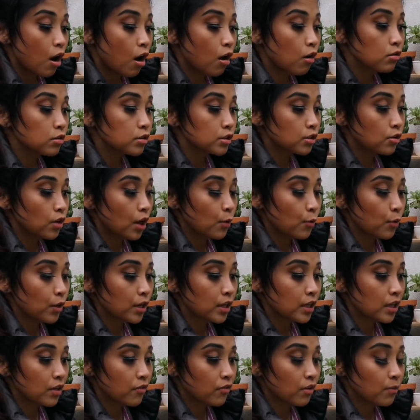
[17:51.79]
Also, I
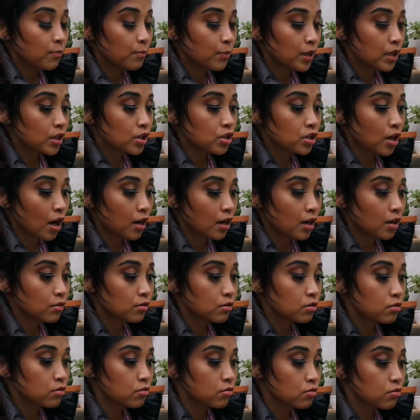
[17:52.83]
want to give a big shout
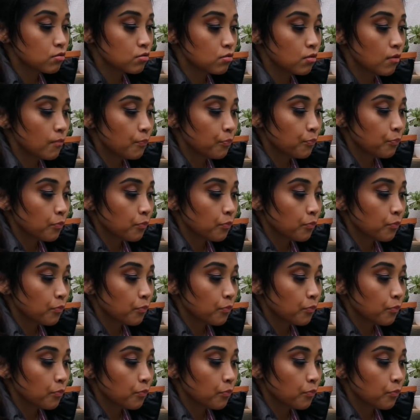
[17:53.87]
out to